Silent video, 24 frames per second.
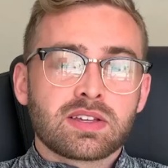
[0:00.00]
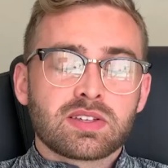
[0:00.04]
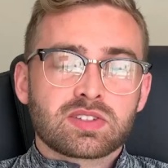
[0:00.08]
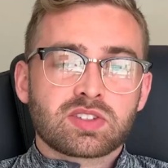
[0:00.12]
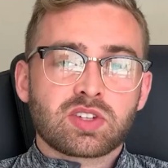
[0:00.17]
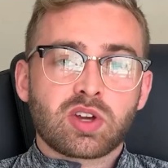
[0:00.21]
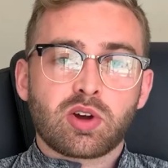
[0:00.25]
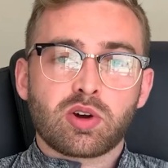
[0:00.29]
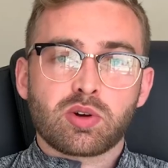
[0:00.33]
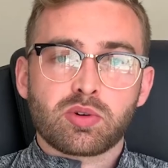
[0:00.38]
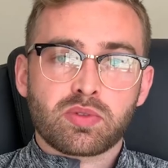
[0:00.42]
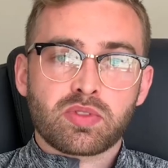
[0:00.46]

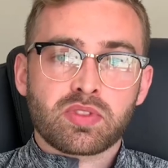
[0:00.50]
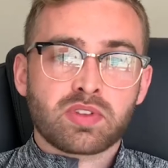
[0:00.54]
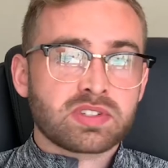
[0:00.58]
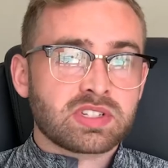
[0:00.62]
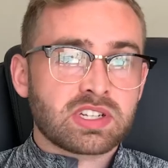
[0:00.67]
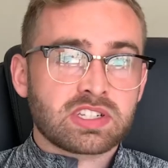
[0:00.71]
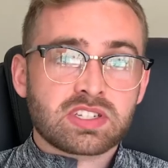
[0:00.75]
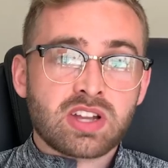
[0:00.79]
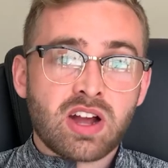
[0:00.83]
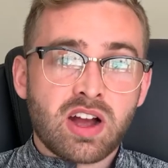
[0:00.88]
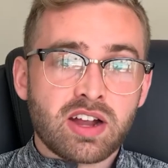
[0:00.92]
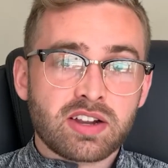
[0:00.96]
So there's
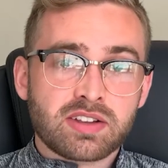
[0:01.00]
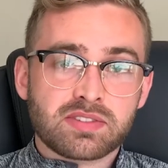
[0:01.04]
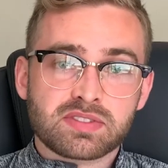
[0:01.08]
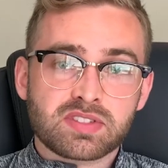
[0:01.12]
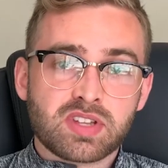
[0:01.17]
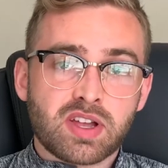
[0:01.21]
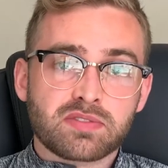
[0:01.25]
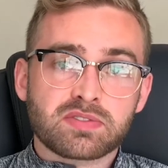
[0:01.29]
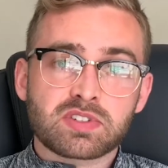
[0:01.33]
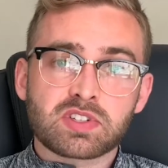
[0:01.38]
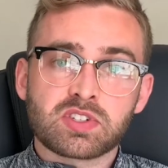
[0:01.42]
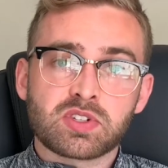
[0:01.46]
a ton of
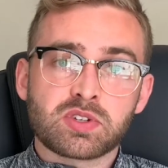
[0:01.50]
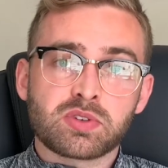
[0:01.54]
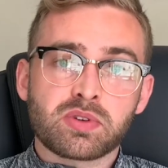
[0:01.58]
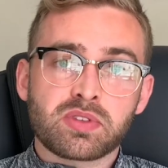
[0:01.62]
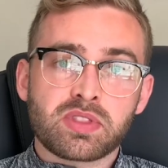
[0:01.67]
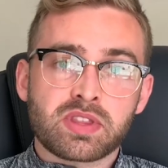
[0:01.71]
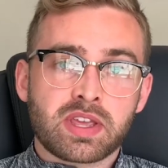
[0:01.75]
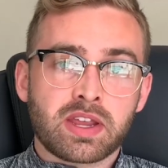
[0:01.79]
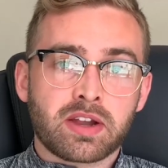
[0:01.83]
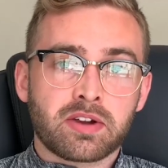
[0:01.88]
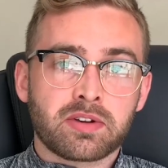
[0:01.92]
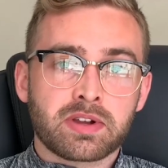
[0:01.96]
stuff to do in
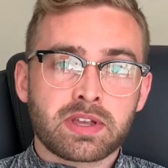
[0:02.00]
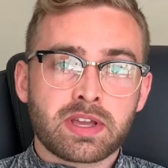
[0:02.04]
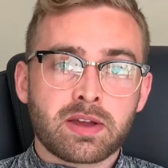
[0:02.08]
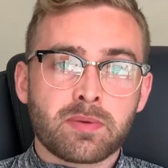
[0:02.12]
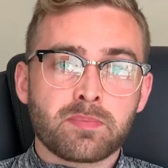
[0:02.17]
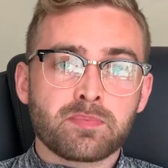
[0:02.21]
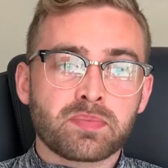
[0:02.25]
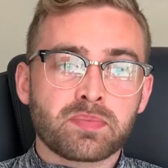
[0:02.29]
the area,